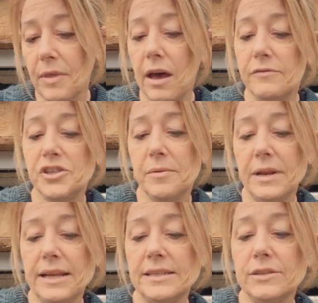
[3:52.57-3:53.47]
I've
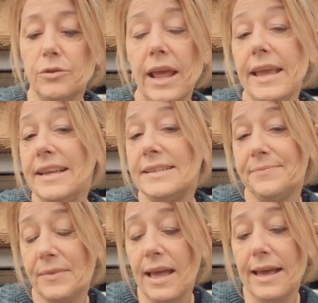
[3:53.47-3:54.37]
germinated on heat,
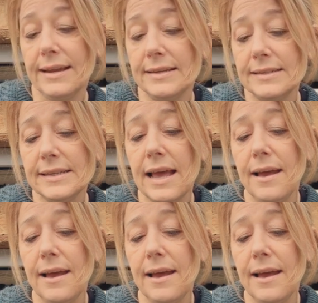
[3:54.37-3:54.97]
and